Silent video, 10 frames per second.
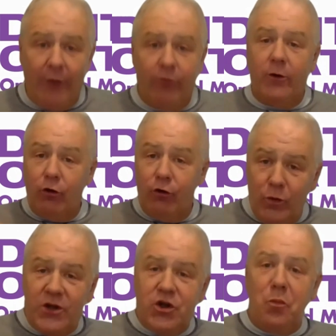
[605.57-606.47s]
So that as soon
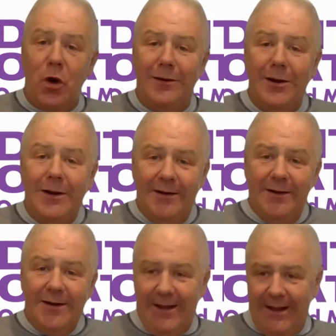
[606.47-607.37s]
as someone
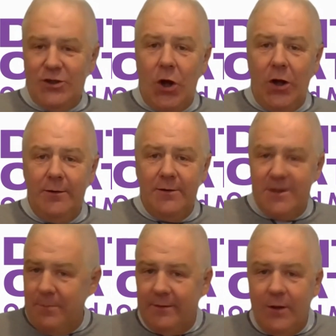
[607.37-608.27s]
clicks on
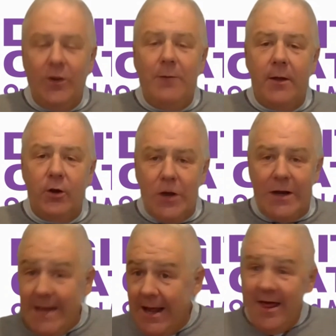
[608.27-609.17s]
submit their email
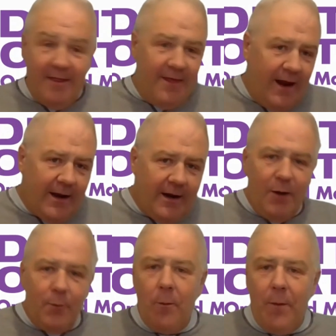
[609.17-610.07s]
address, they get an
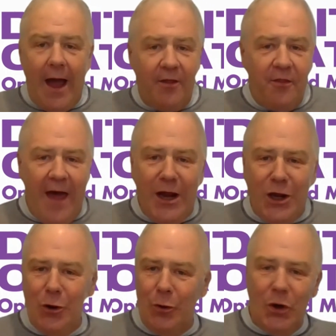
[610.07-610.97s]
email back. Thank
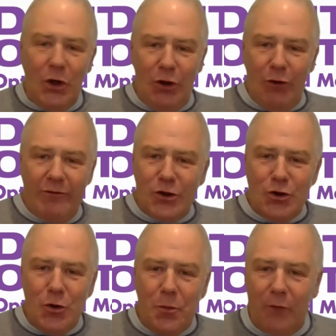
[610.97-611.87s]
you. Use this
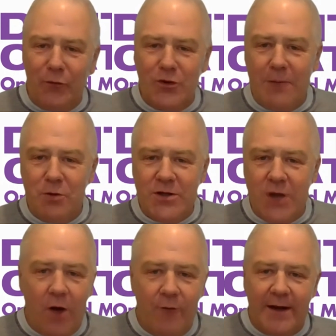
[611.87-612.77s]
coupon for 10%
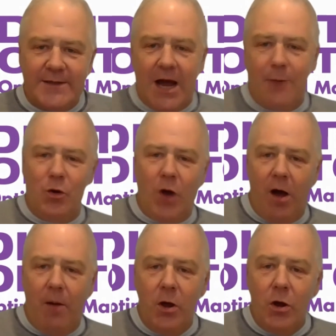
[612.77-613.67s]
off next time you
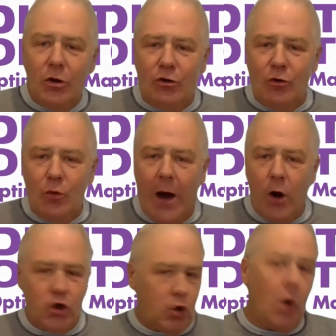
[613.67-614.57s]
come to our
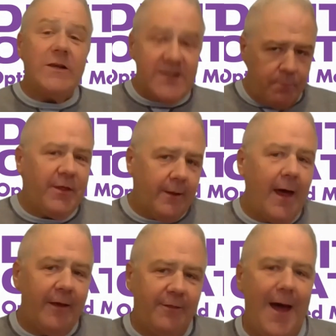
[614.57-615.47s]
store. Something
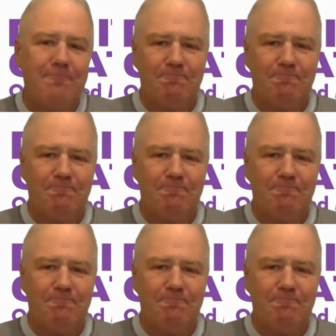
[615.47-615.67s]
like that.